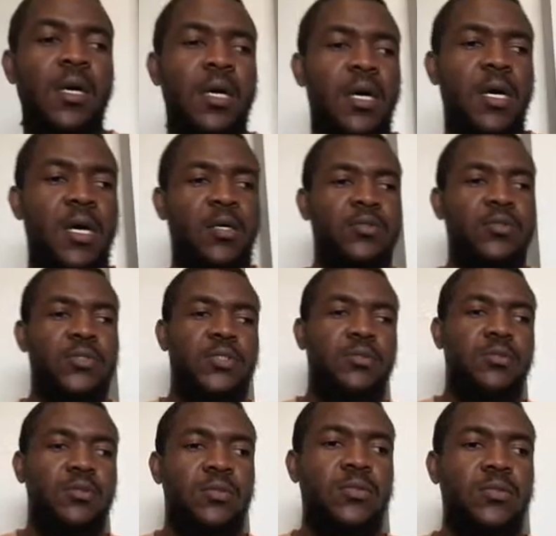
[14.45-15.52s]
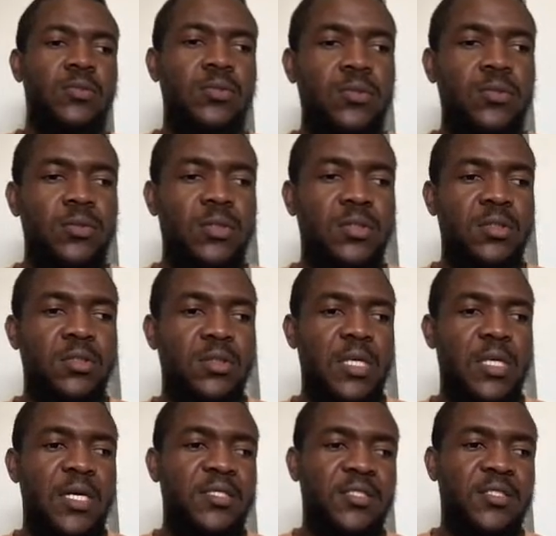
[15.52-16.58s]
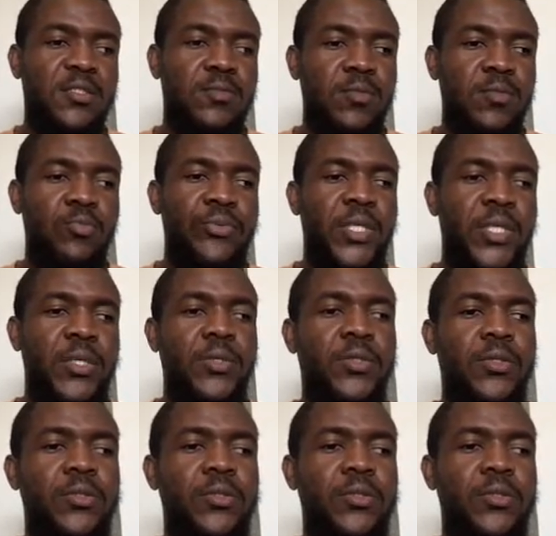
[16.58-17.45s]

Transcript: how to use the Ansible builder.